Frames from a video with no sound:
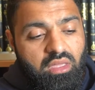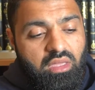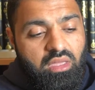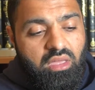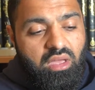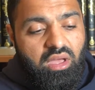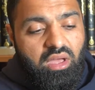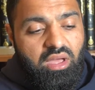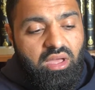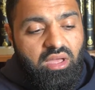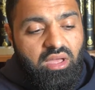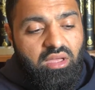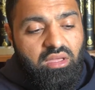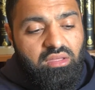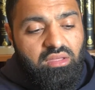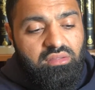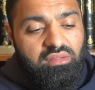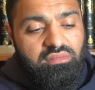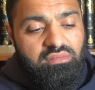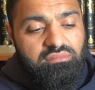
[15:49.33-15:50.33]

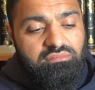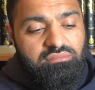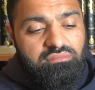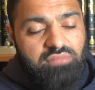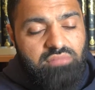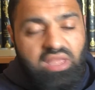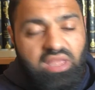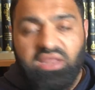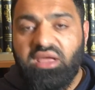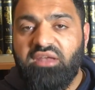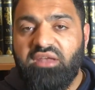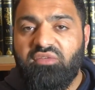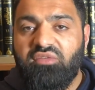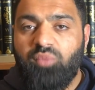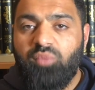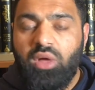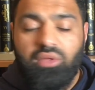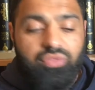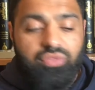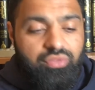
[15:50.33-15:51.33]
any kind of
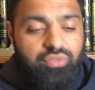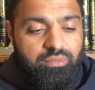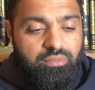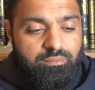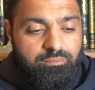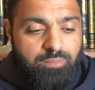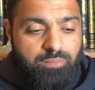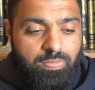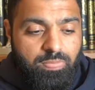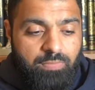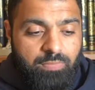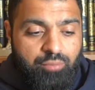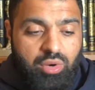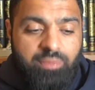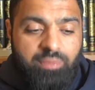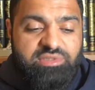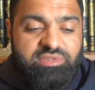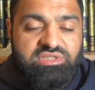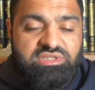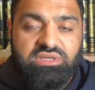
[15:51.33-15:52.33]
wealth,
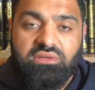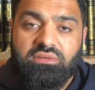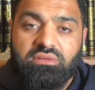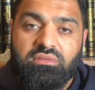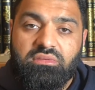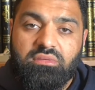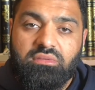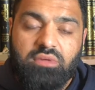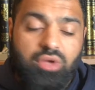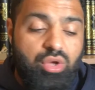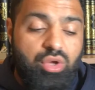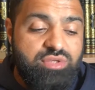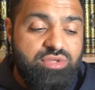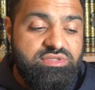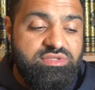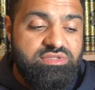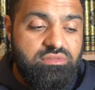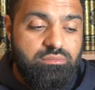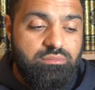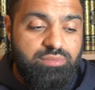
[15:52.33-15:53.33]
property,
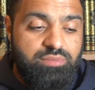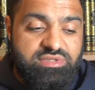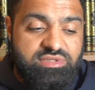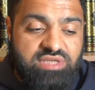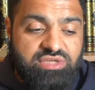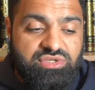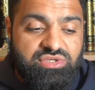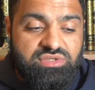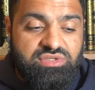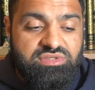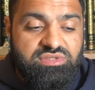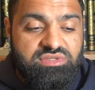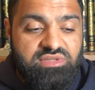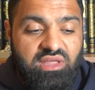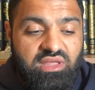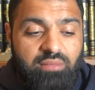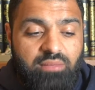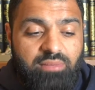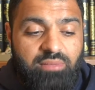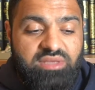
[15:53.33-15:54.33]
goods, possessions
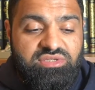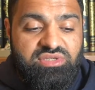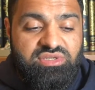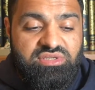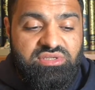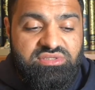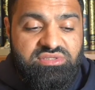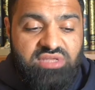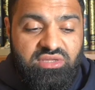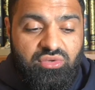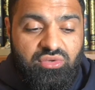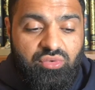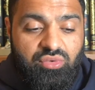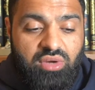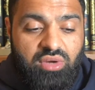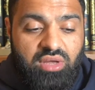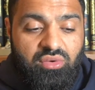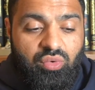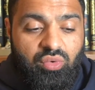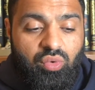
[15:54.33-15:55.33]
that are mentioned inside the
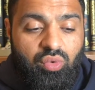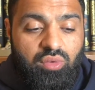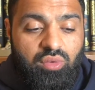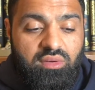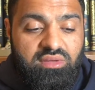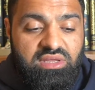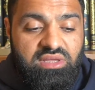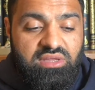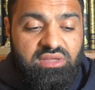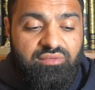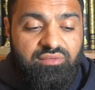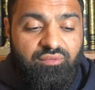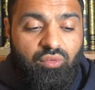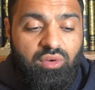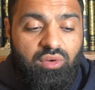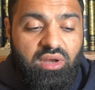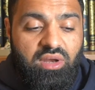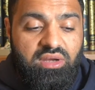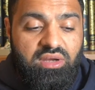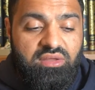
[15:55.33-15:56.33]
Quran. All of these
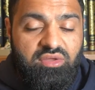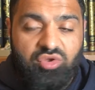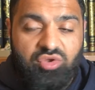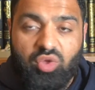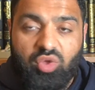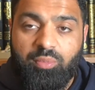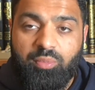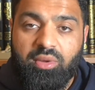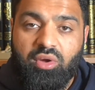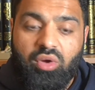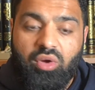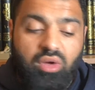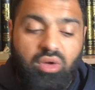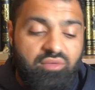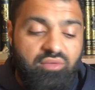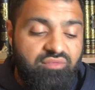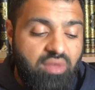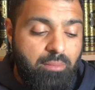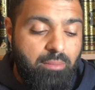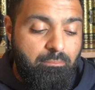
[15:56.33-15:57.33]
fall under the topic
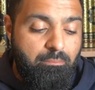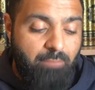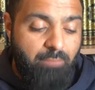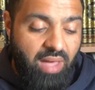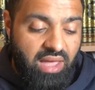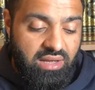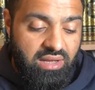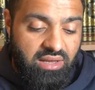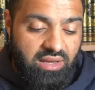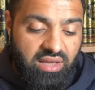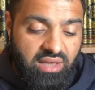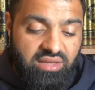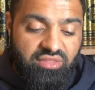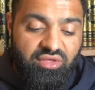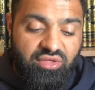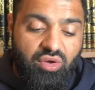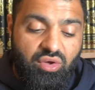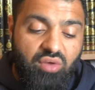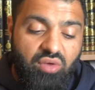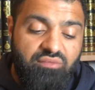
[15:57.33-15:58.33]
of mal.
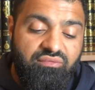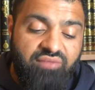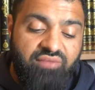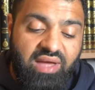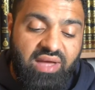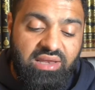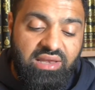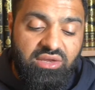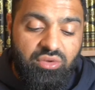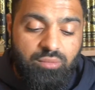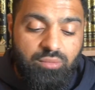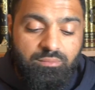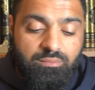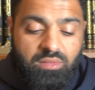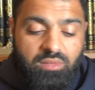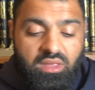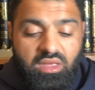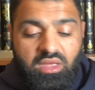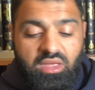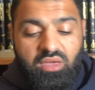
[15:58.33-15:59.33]
Anything of value
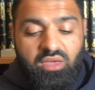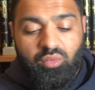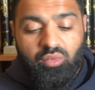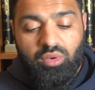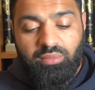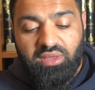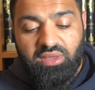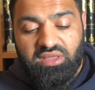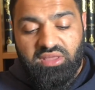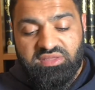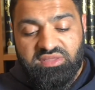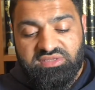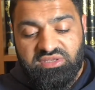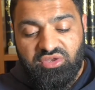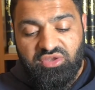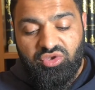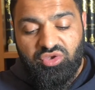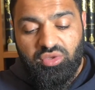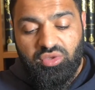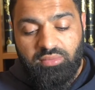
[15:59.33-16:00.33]
would be
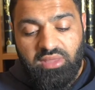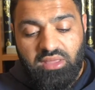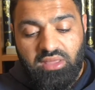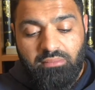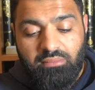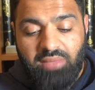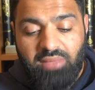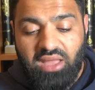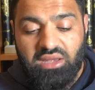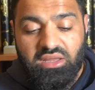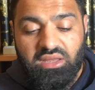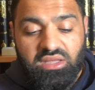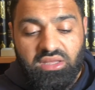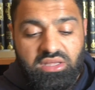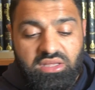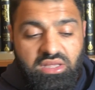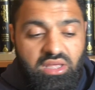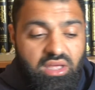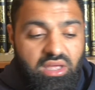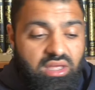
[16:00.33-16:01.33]
considered to be mal.
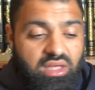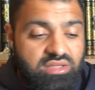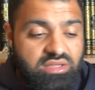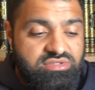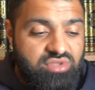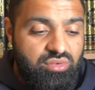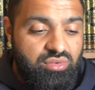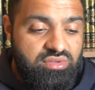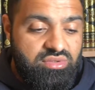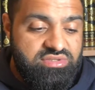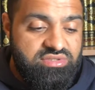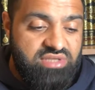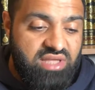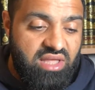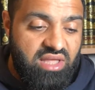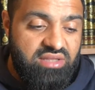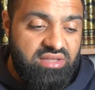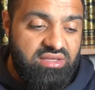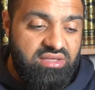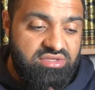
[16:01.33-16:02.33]
So
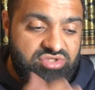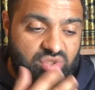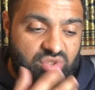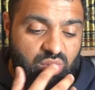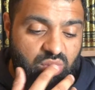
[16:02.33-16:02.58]
zakat is to be